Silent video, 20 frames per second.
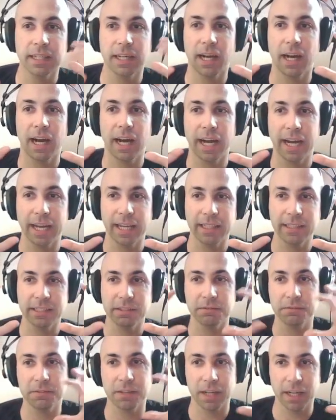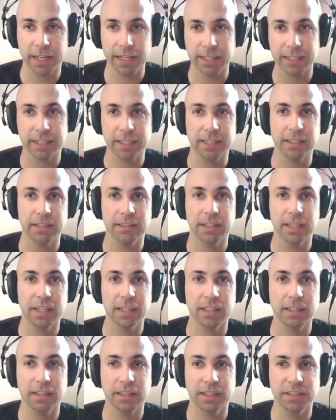I divided
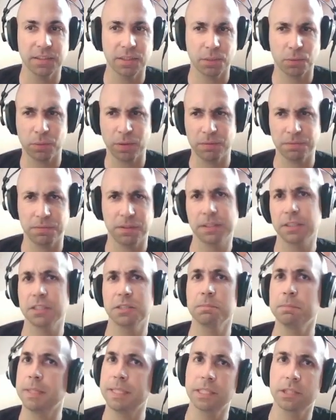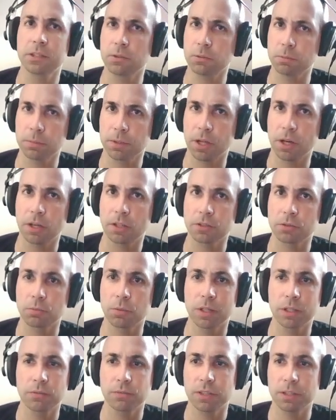in three fundamental blocks.
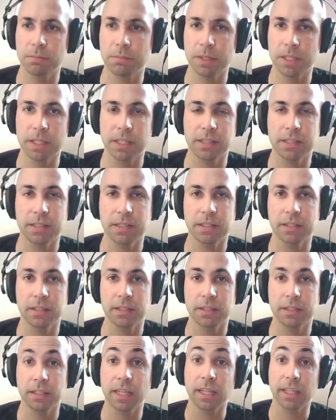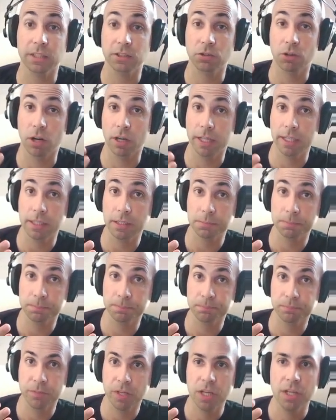One of them is the electronics.
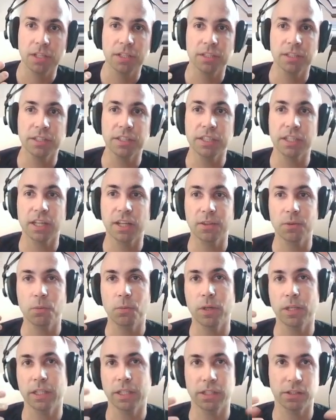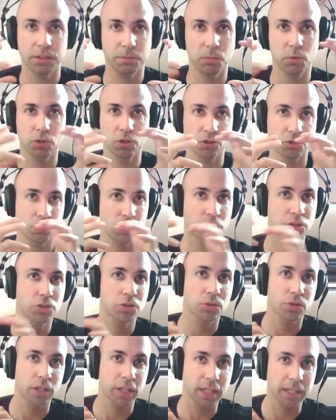The other one is the more
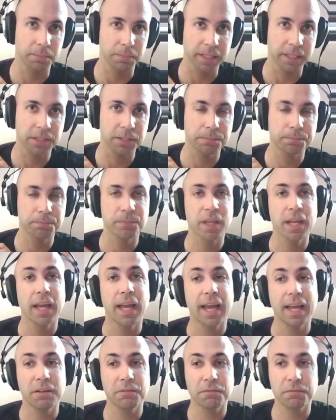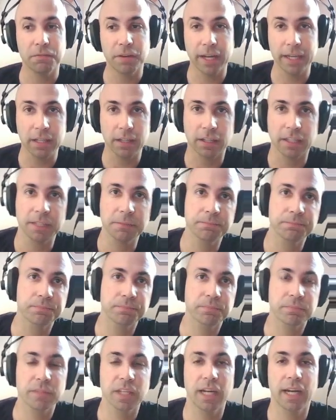structural elements. And finally,
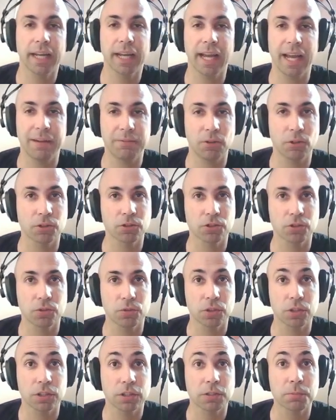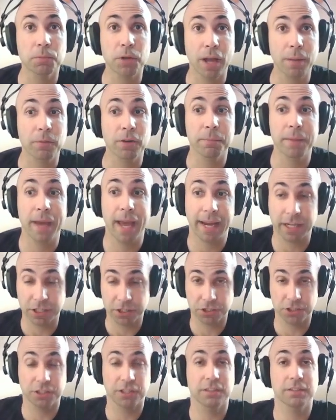I have also the primary
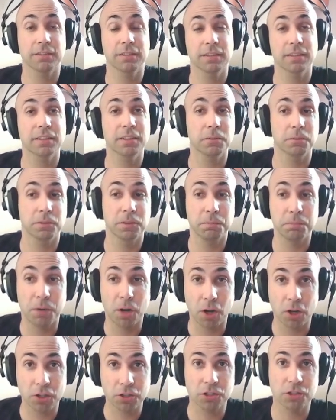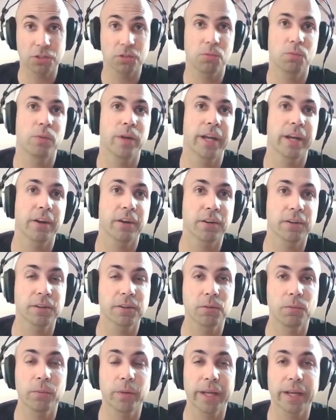package, the box
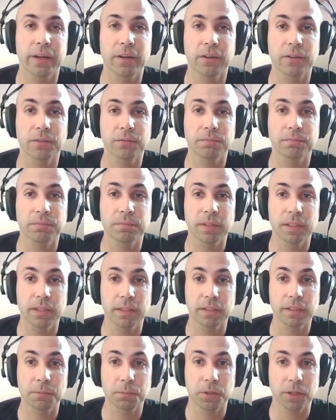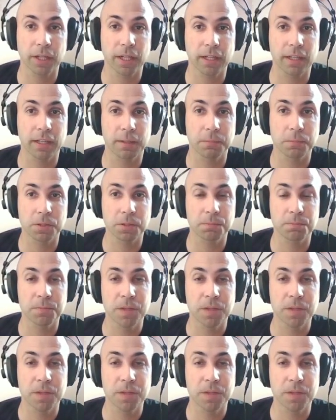where the product comes.